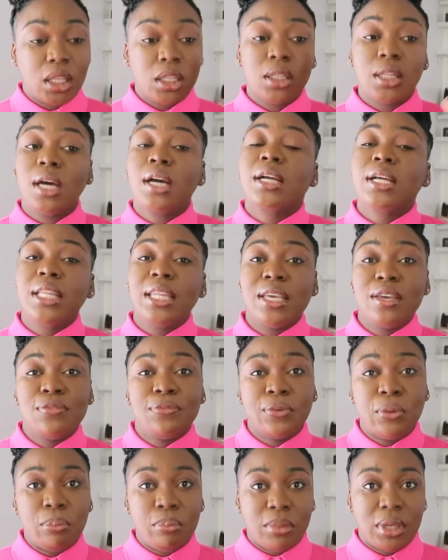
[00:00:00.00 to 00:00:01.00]
Luckily
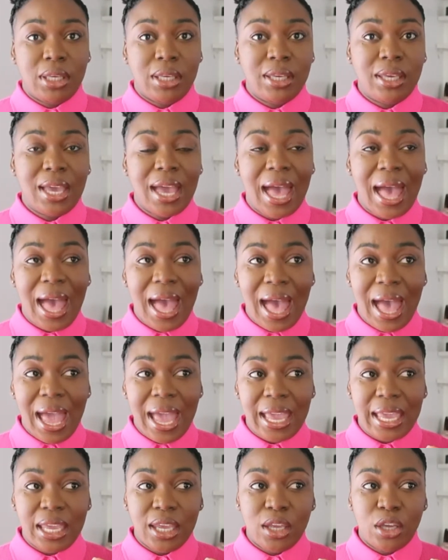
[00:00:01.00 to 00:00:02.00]
for me,
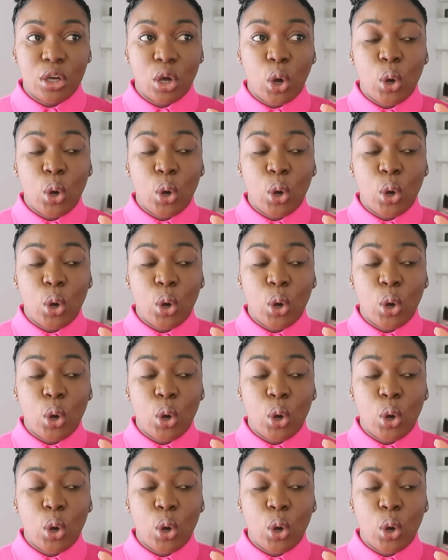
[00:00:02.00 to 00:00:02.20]
I